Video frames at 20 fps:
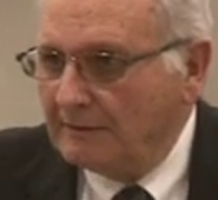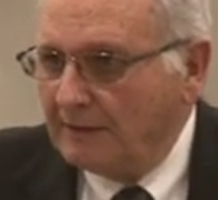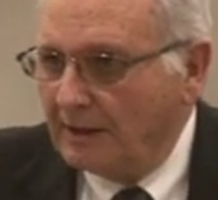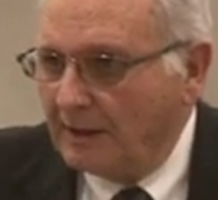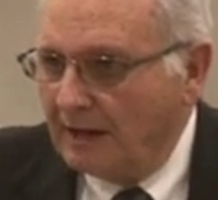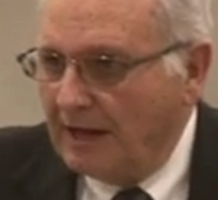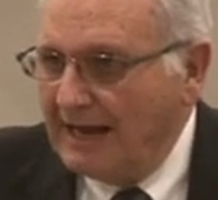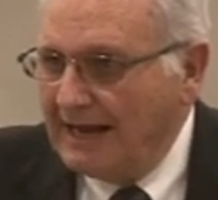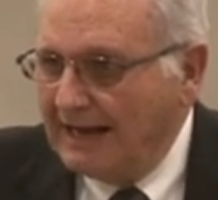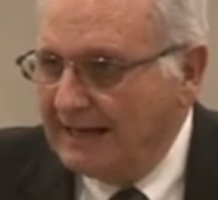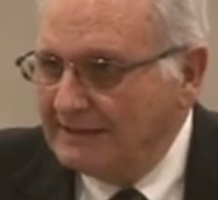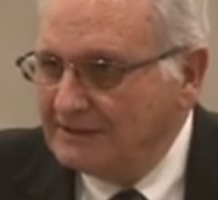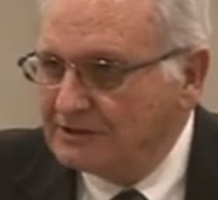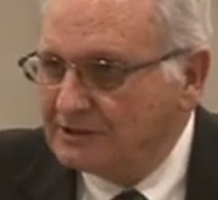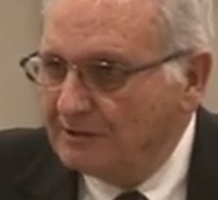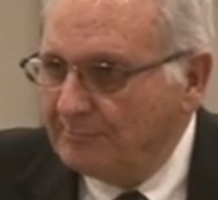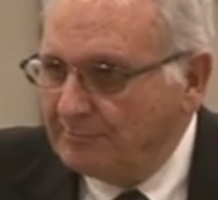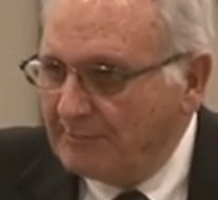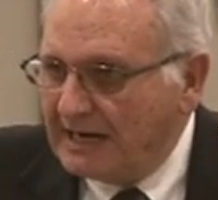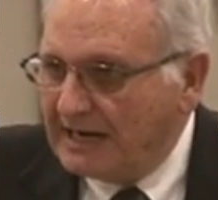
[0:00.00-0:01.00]
The
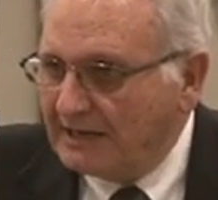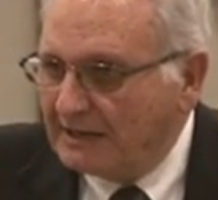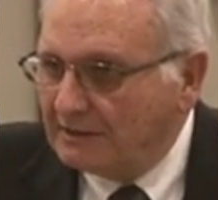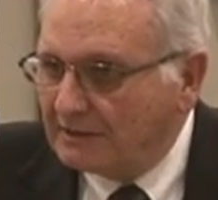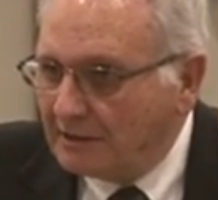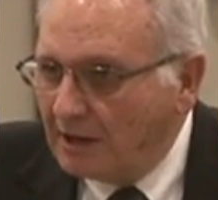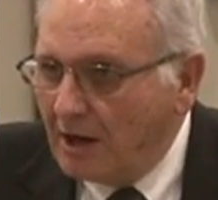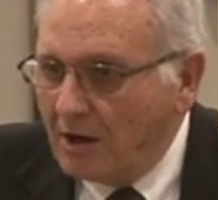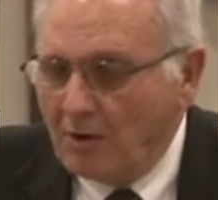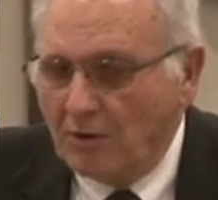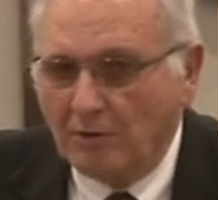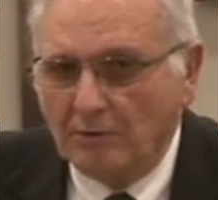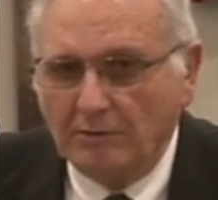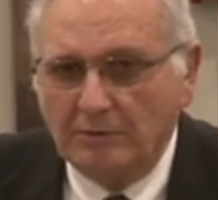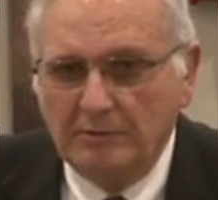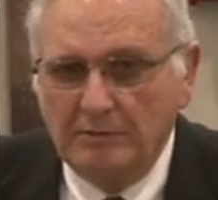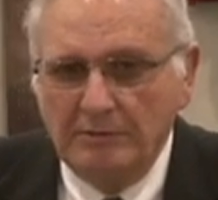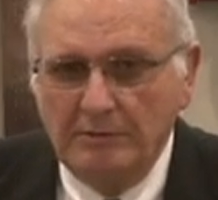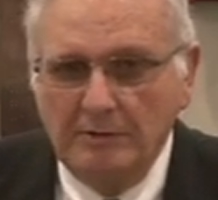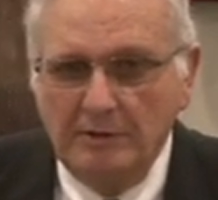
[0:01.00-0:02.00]
lines are mile
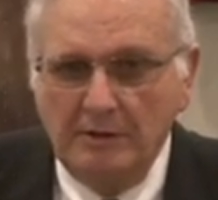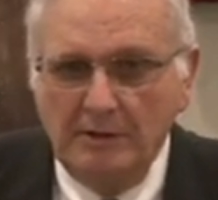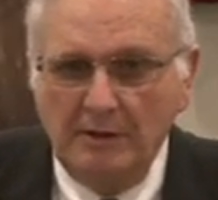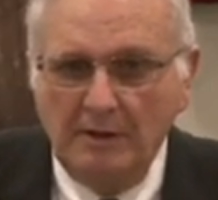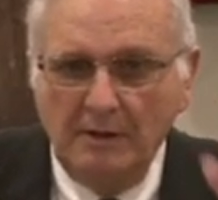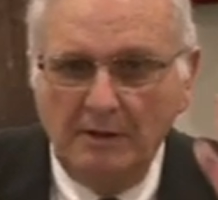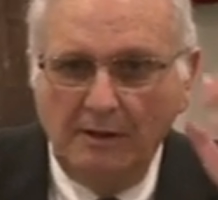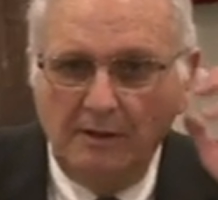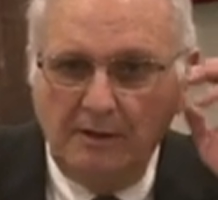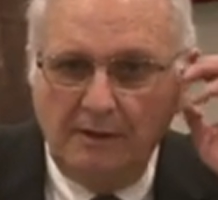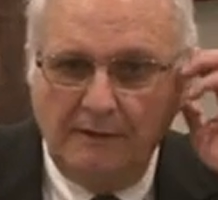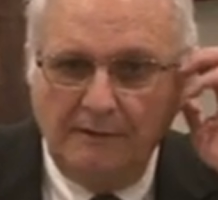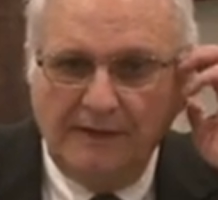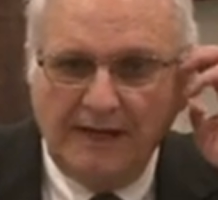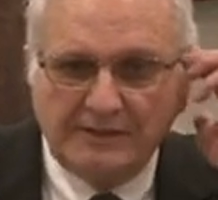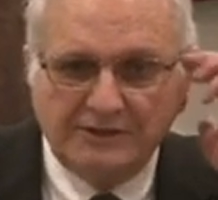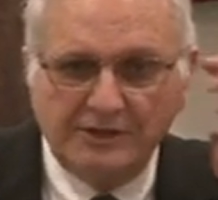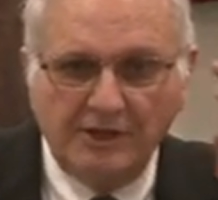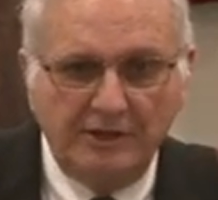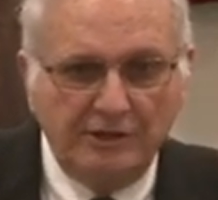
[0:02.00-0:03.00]
long.
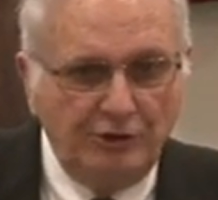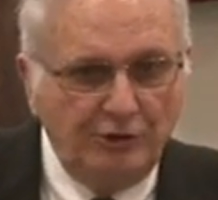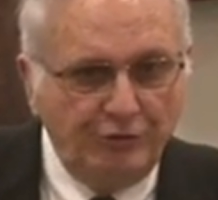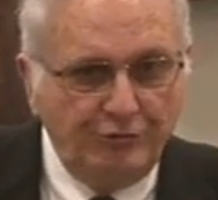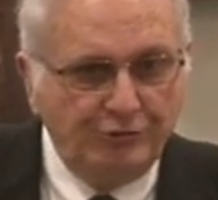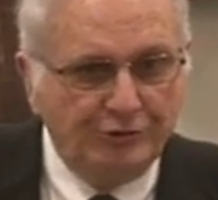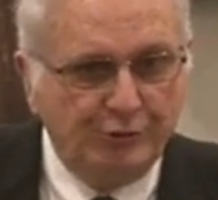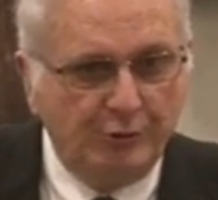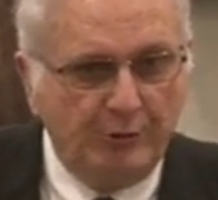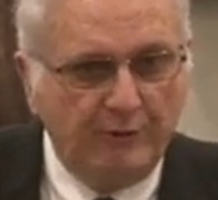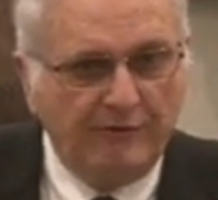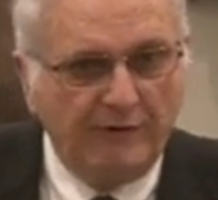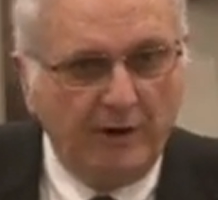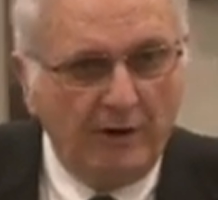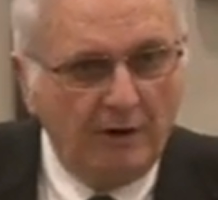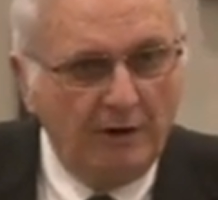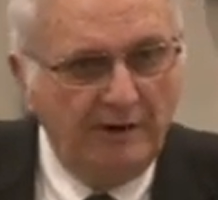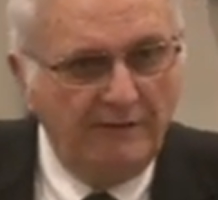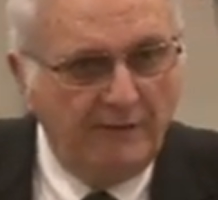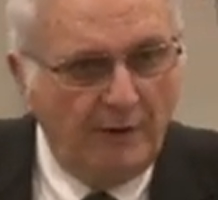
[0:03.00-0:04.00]
That's unusual for
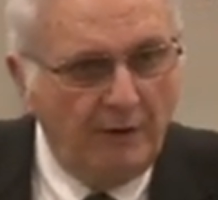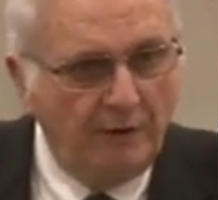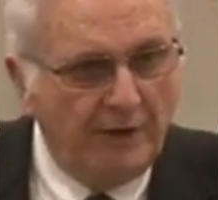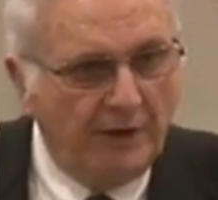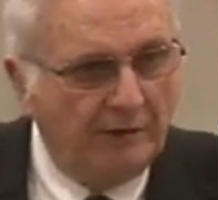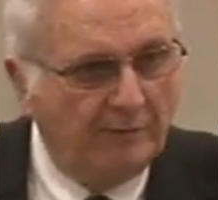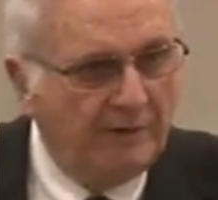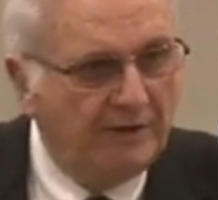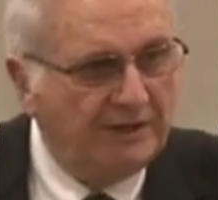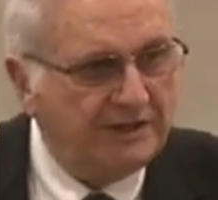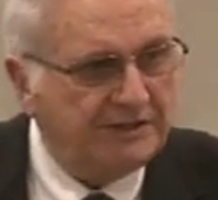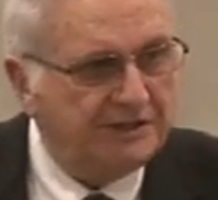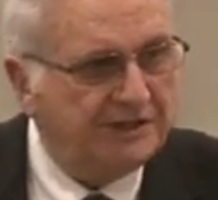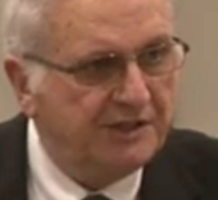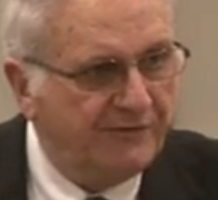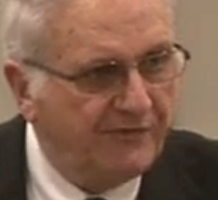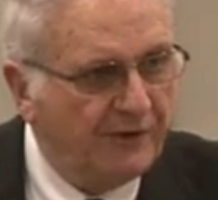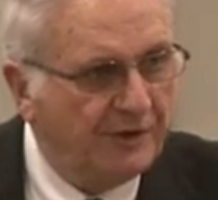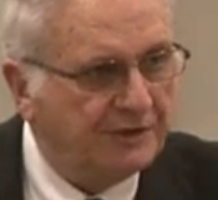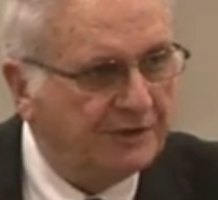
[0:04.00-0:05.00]
early voting, but this
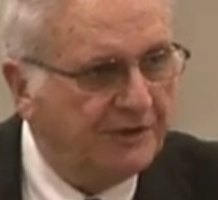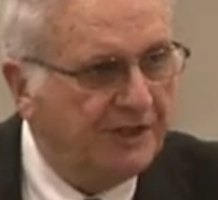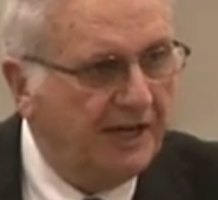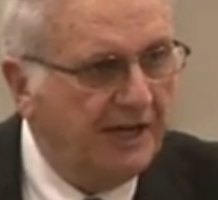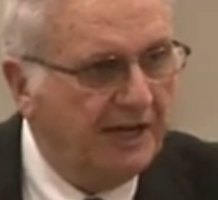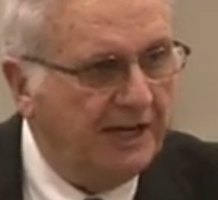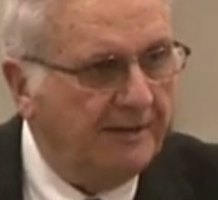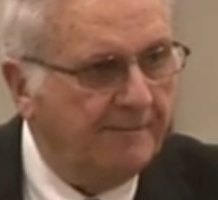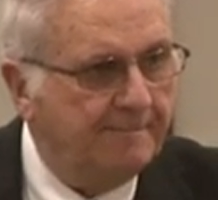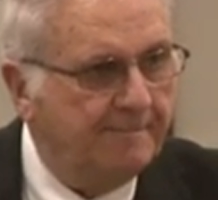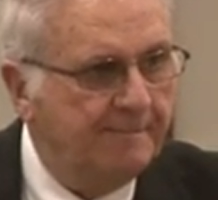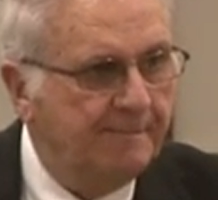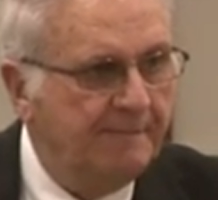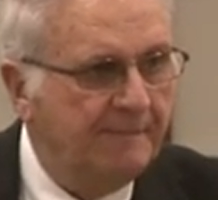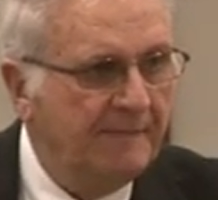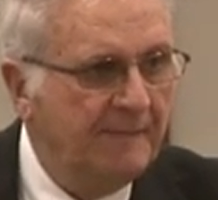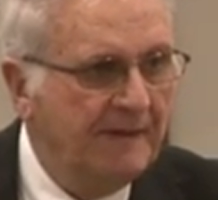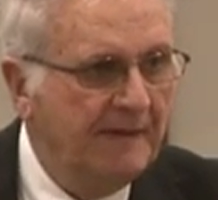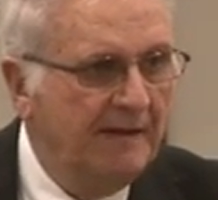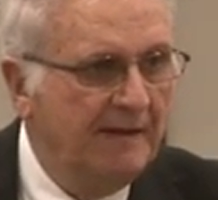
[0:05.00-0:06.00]
is the first day.
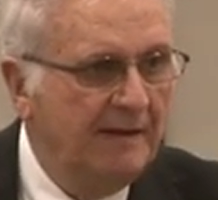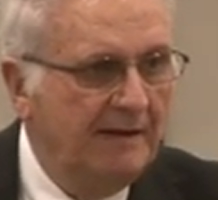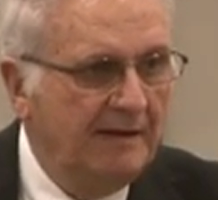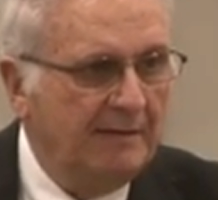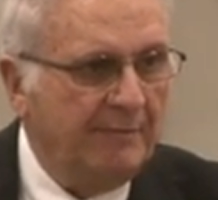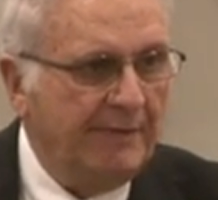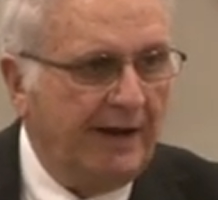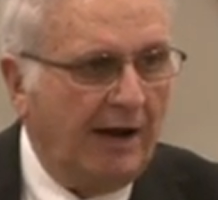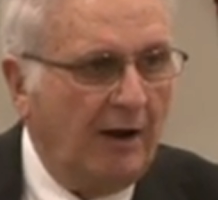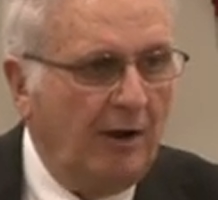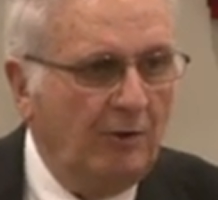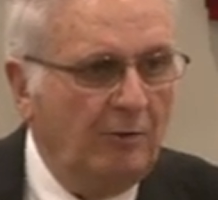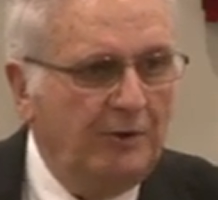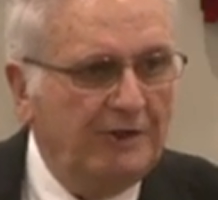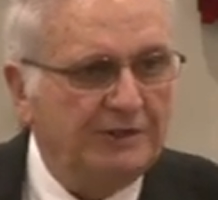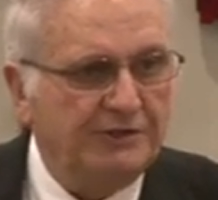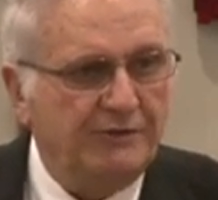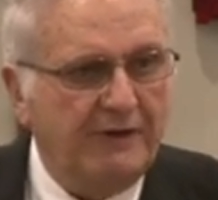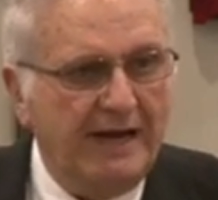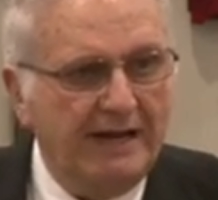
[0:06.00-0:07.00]
But I
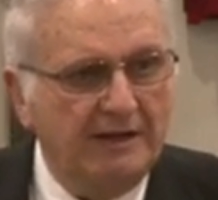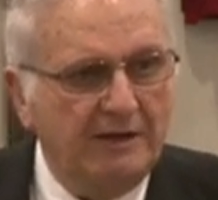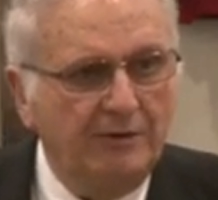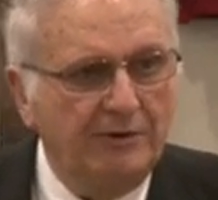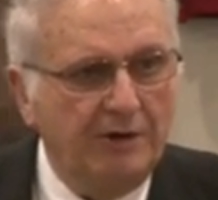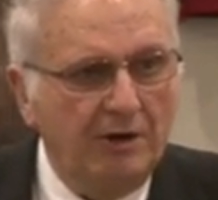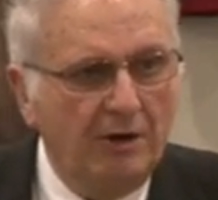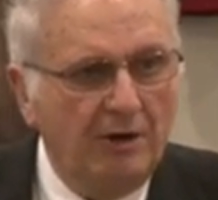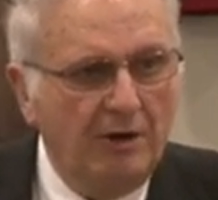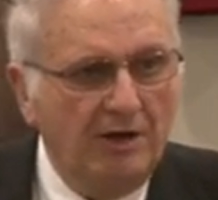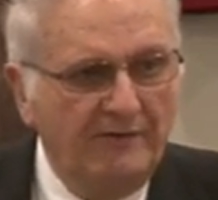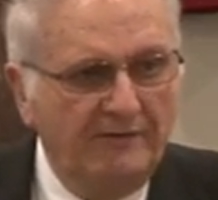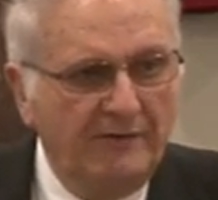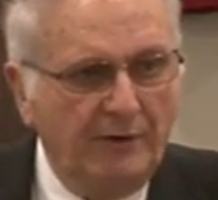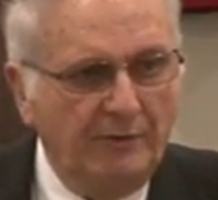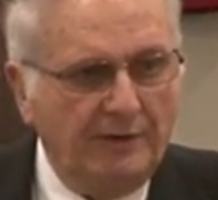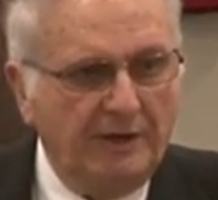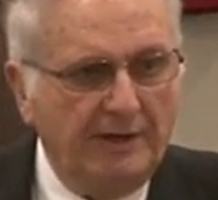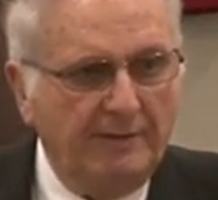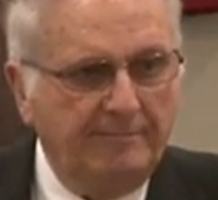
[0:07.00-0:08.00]
always try to go to early
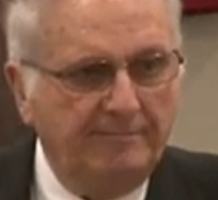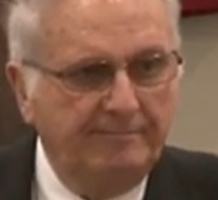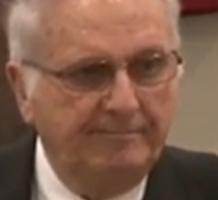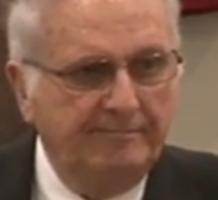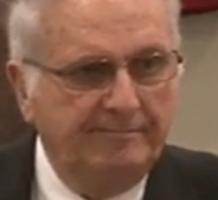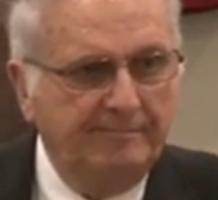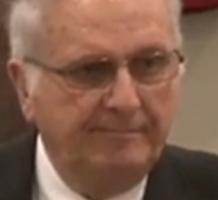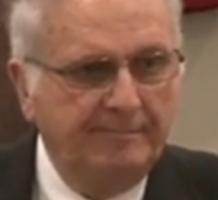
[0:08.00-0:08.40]
voting.